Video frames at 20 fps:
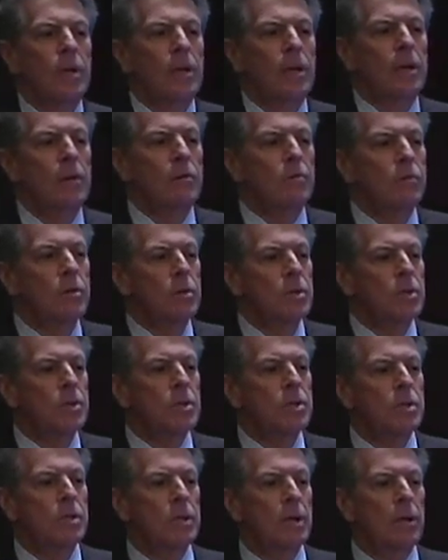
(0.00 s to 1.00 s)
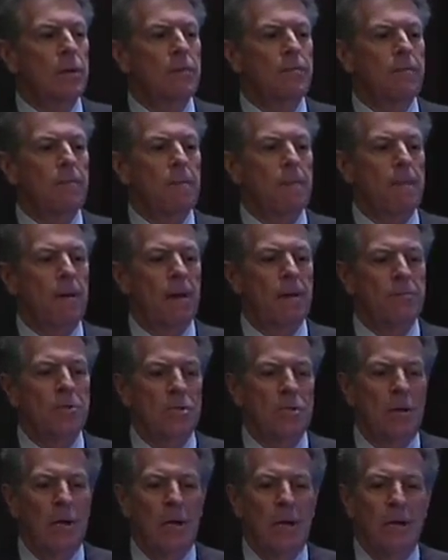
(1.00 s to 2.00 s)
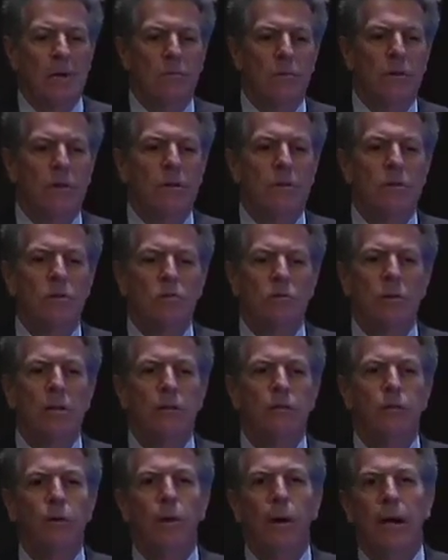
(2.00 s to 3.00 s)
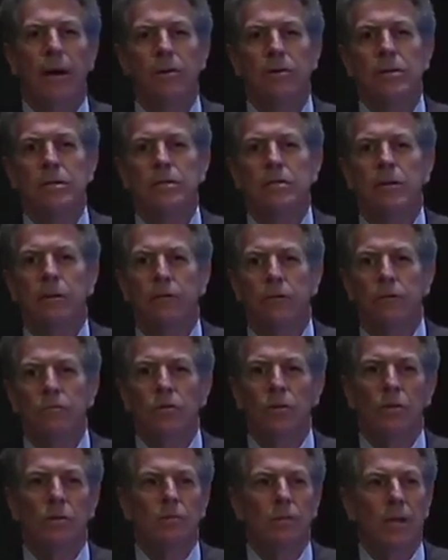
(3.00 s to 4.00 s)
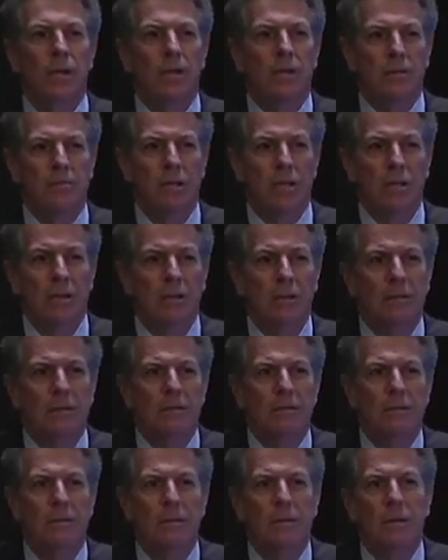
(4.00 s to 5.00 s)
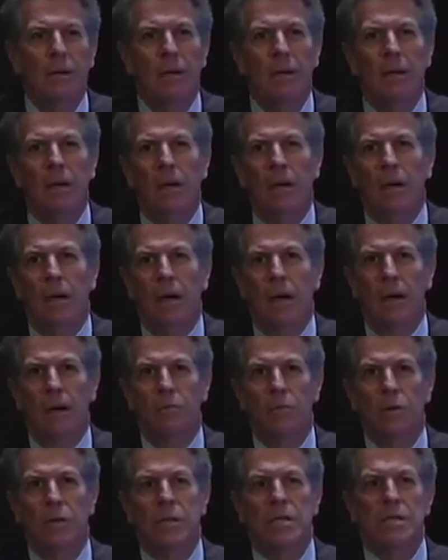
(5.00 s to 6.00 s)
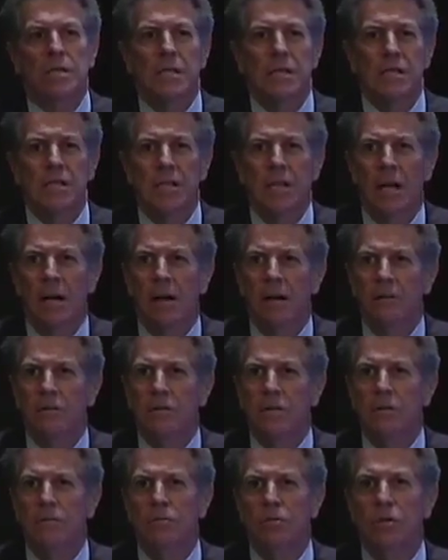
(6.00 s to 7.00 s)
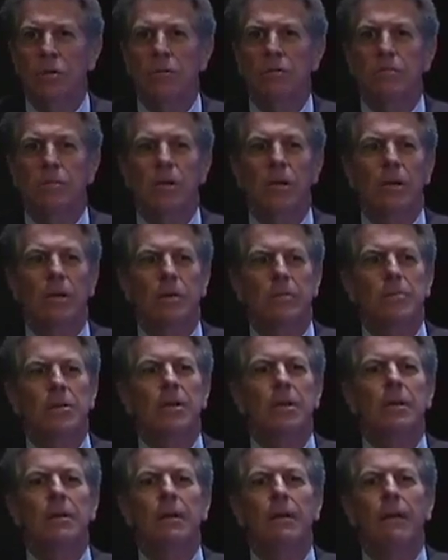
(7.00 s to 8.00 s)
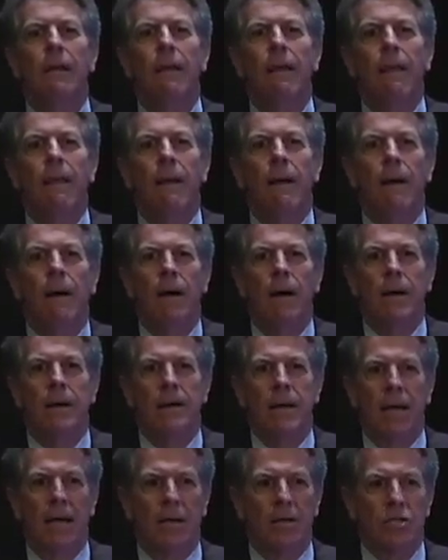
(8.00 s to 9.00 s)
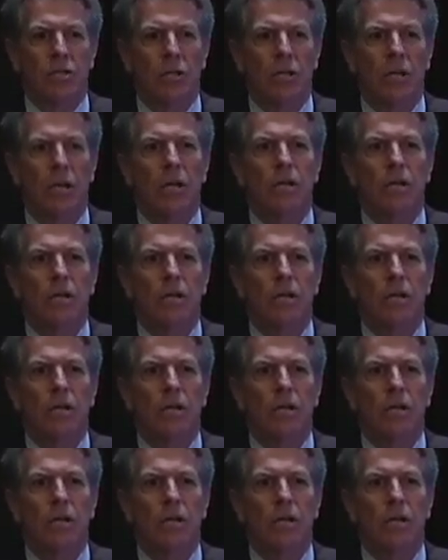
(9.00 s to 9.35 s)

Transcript: It was I was hired within 24 hours of the murder being committed, and within 60 hours of the murder being committed, I'd actually